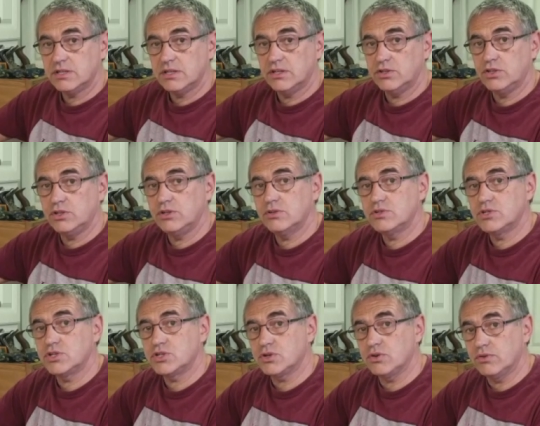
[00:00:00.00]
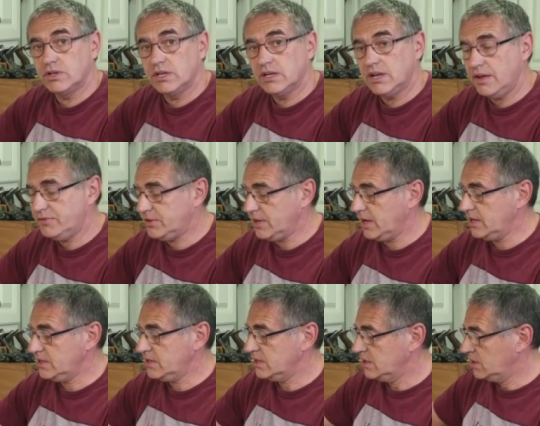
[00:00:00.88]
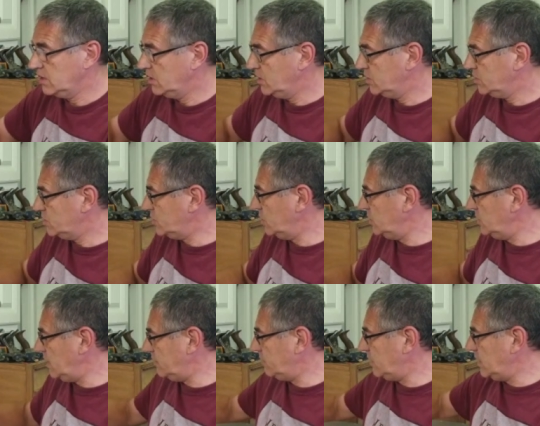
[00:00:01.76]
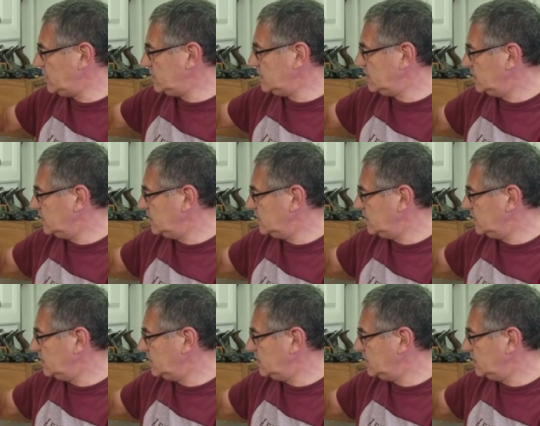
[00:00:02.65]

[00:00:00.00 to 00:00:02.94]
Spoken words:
and you use a saw in the left hand, turn that round